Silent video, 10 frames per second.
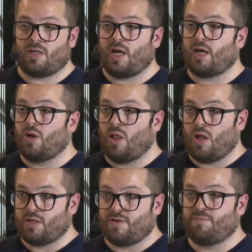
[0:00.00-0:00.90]
like a
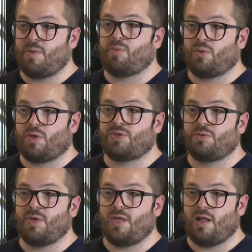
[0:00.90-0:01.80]
lot of people want to
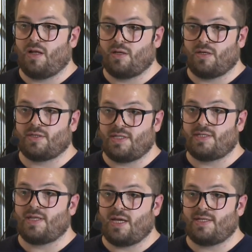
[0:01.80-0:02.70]
be these
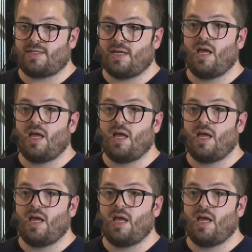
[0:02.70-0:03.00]
days,